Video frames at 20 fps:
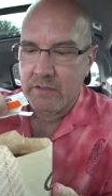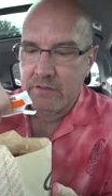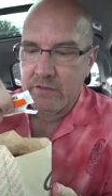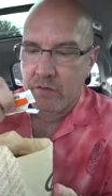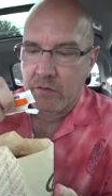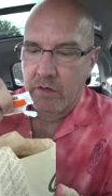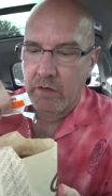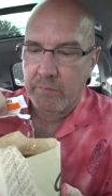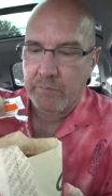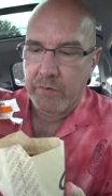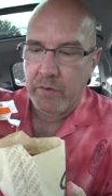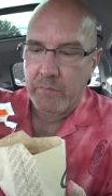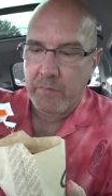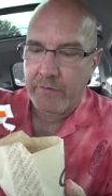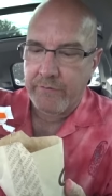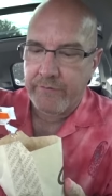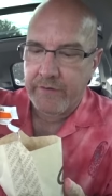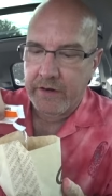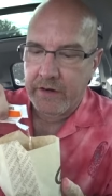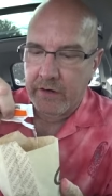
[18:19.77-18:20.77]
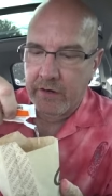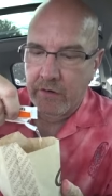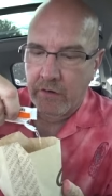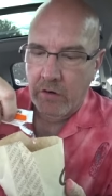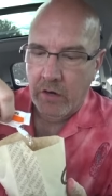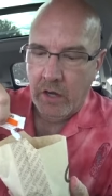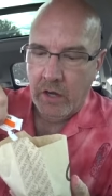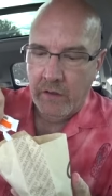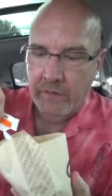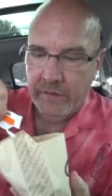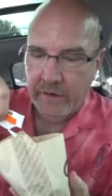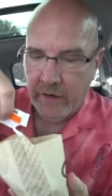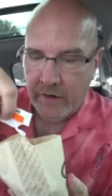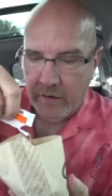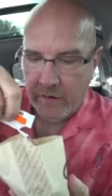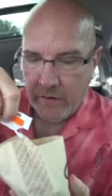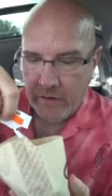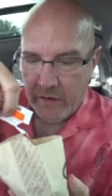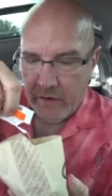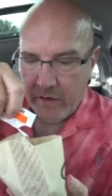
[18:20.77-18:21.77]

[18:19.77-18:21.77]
So I'm gonna put my vinegar on there.